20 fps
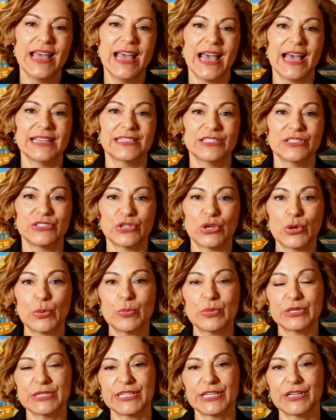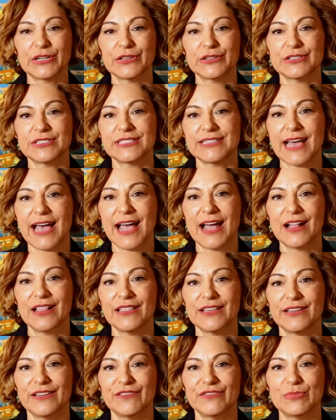has its own particular style
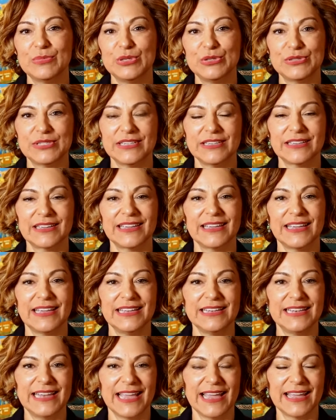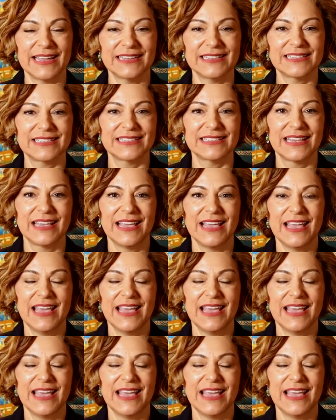of music and dance